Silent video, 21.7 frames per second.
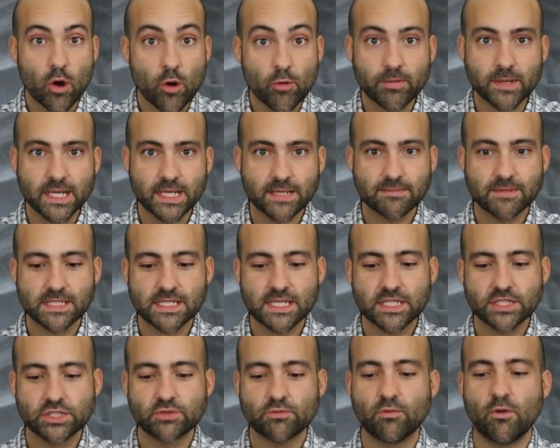opening
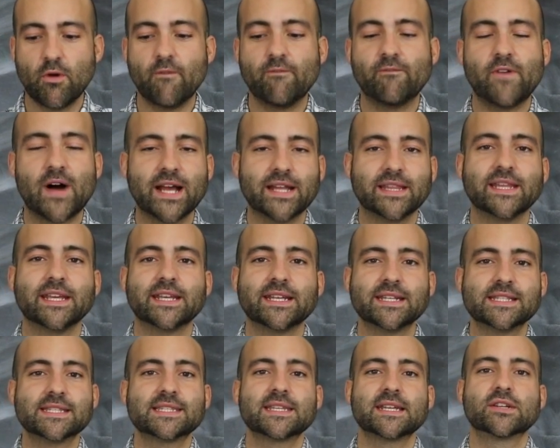position will finally
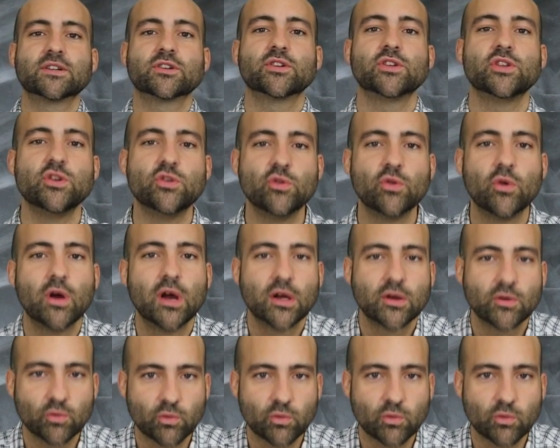consider you